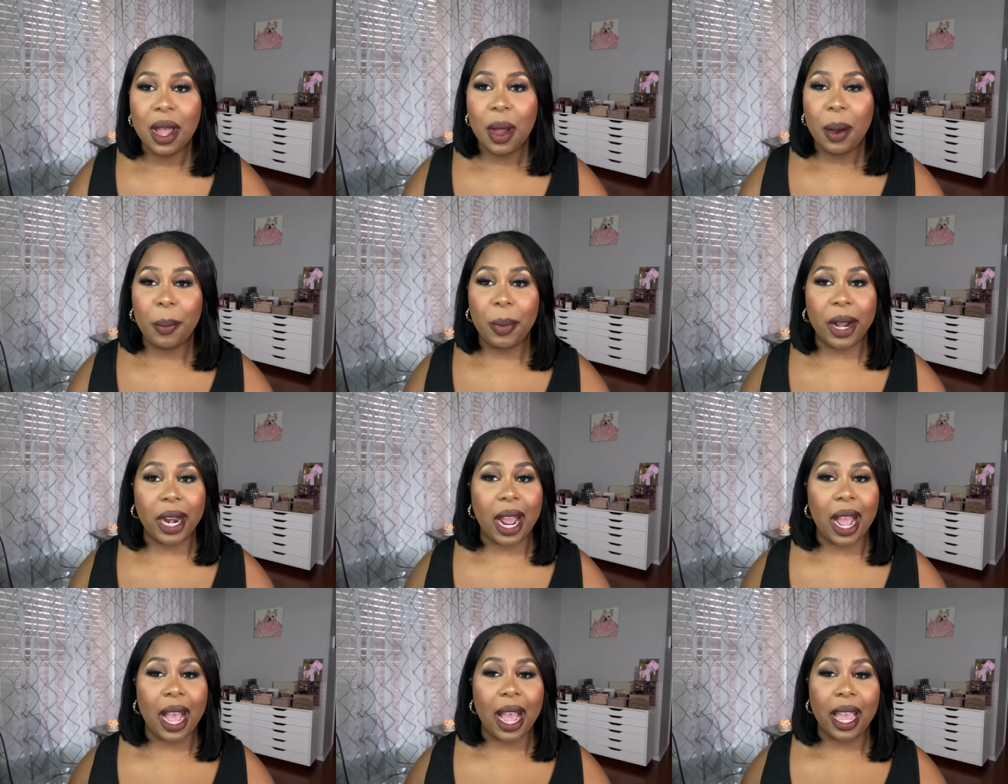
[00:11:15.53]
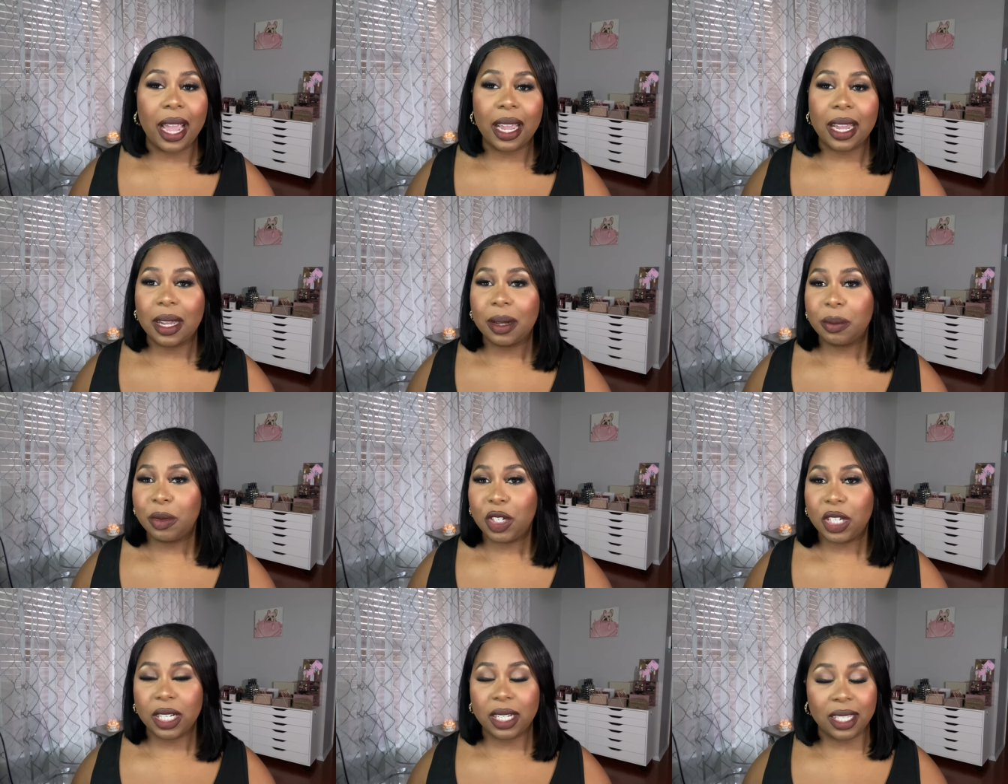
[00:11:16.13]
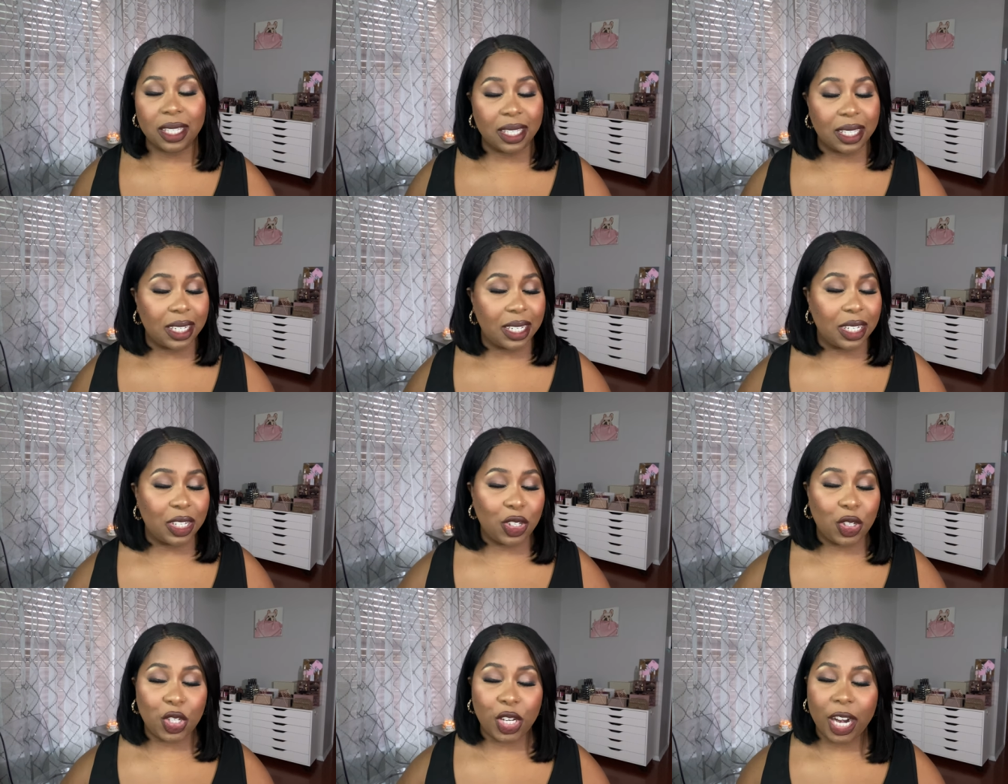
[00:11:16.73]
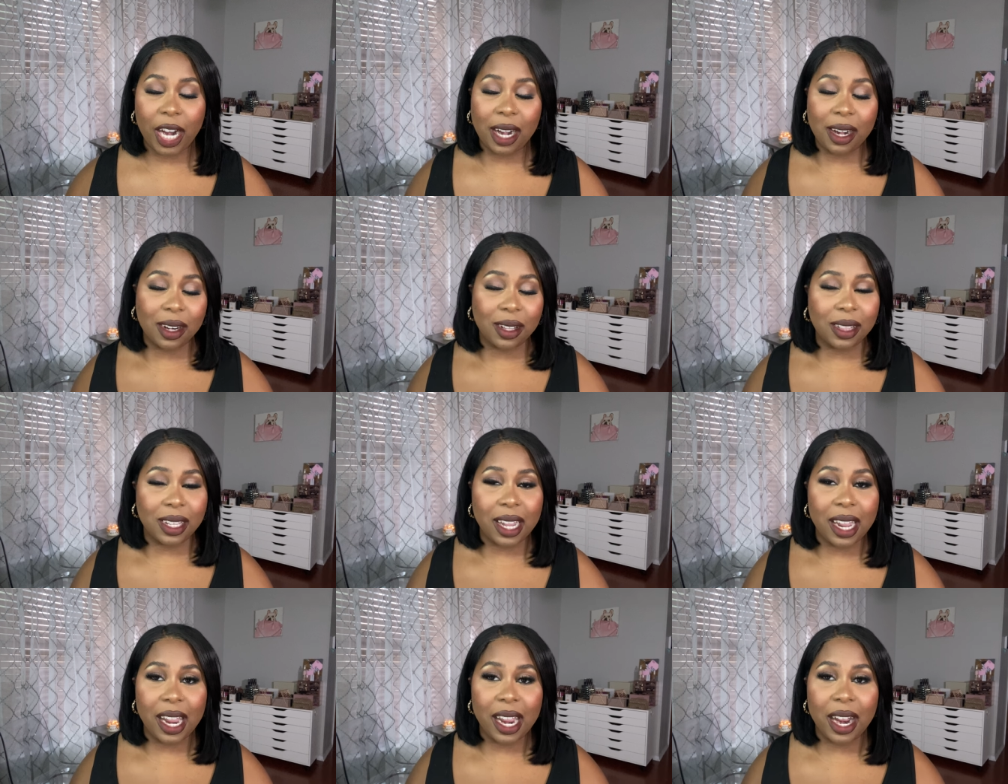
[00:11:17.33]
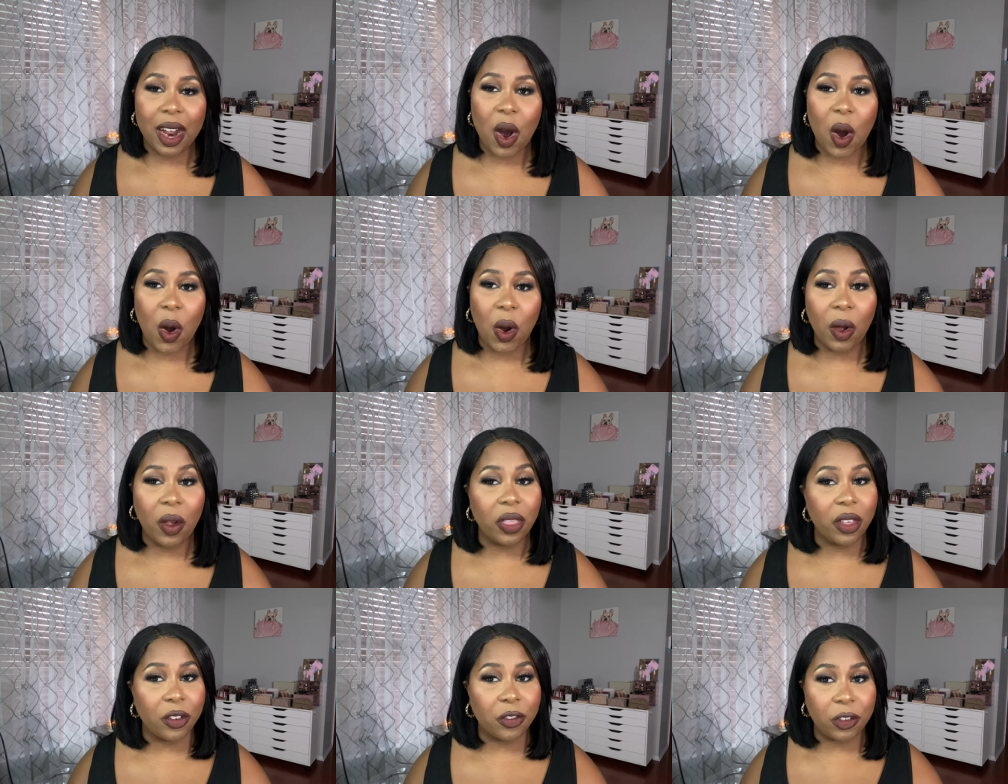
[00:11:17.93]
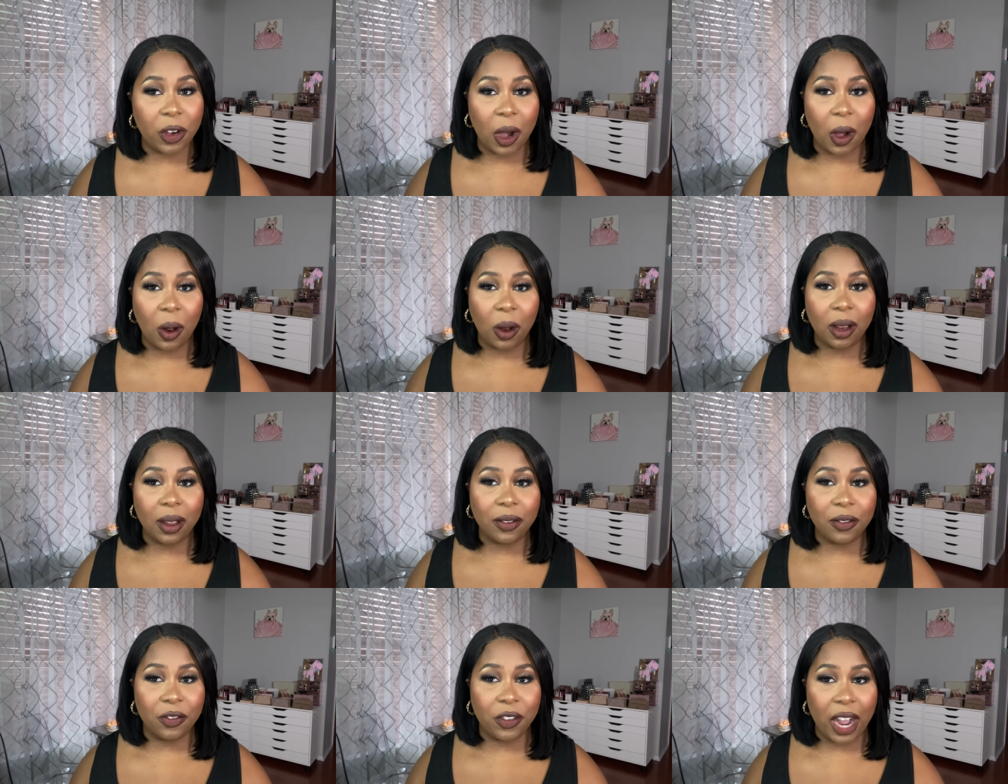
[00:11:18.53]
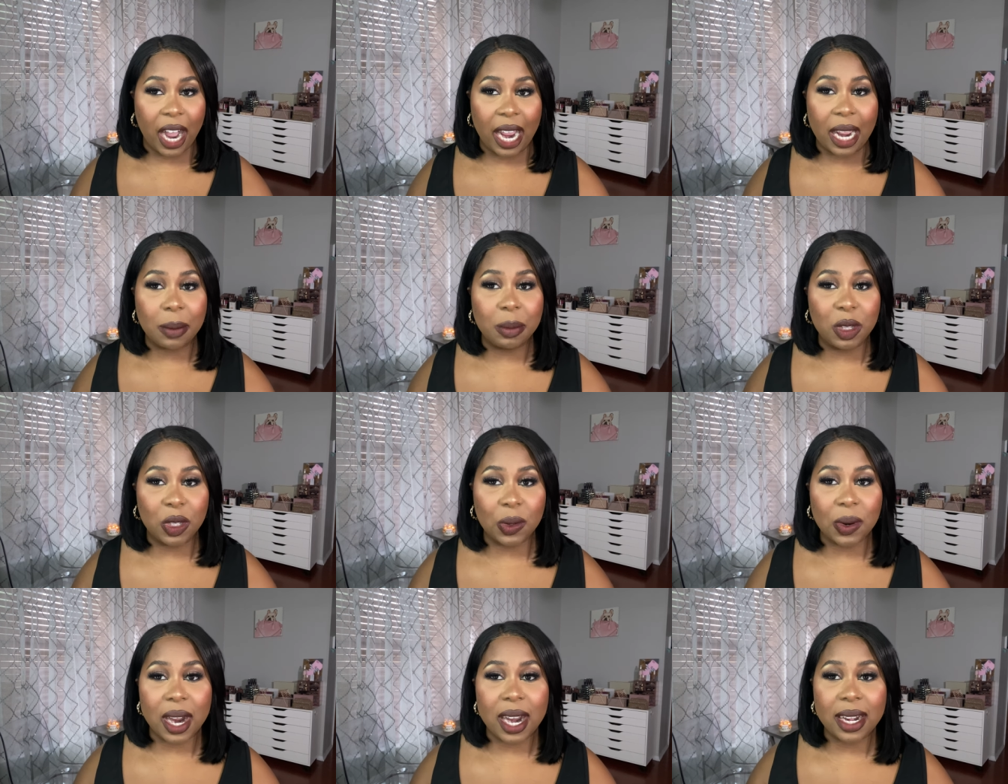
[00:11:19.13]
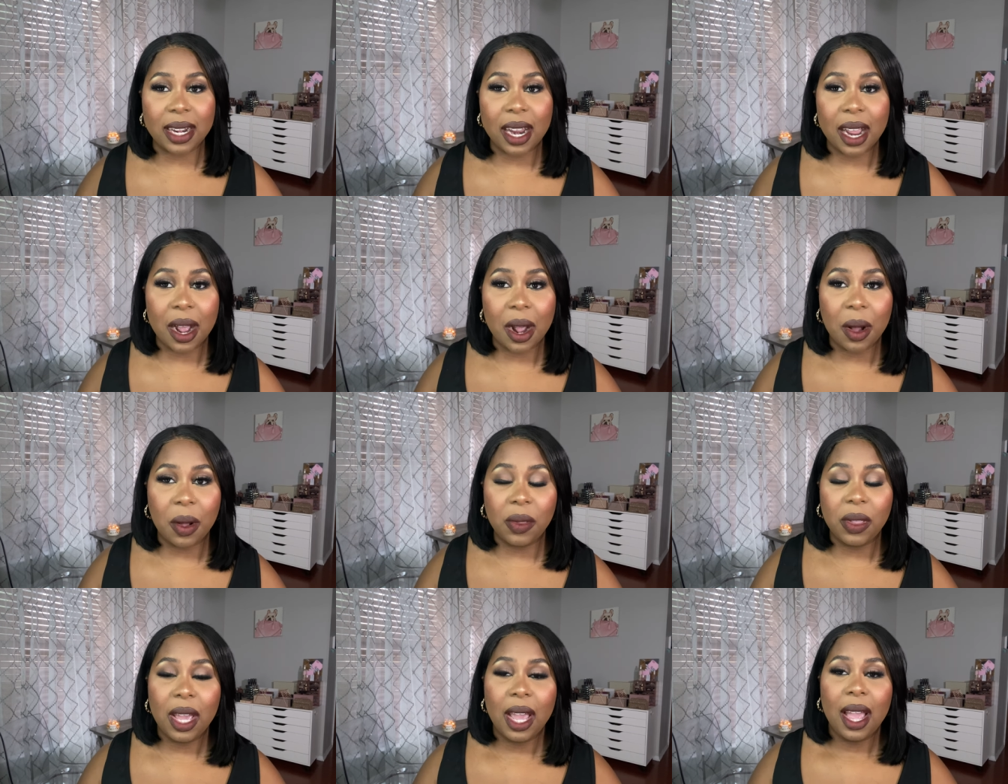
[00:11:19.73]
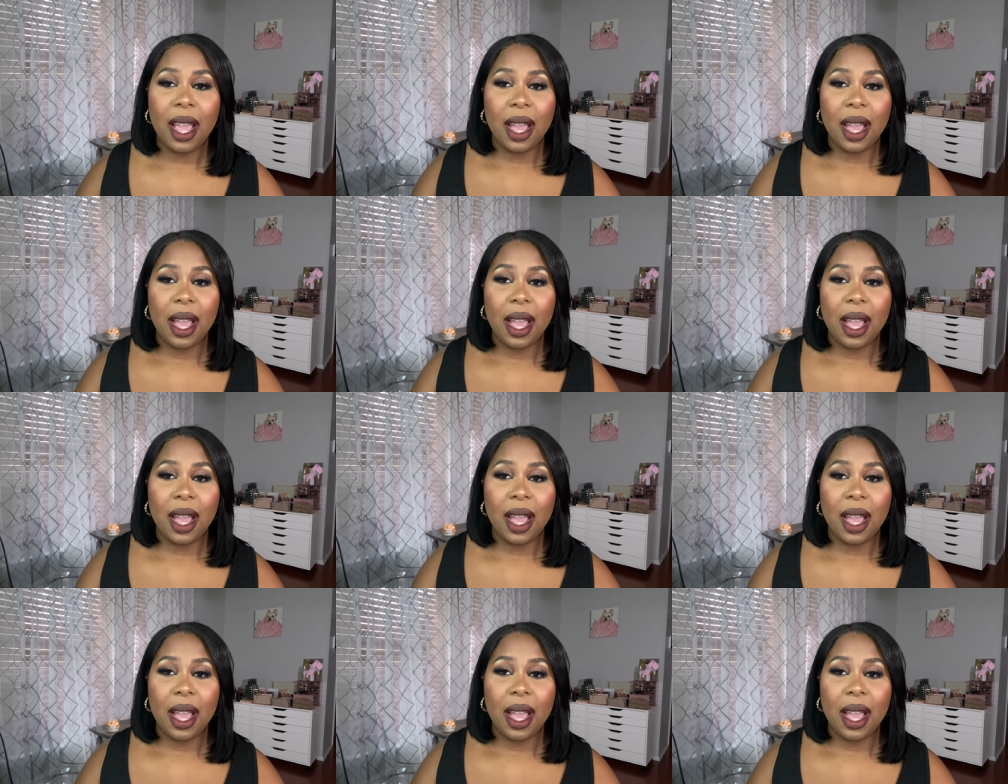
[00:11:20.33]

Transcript: but I am just channeling all the fall vibes right now.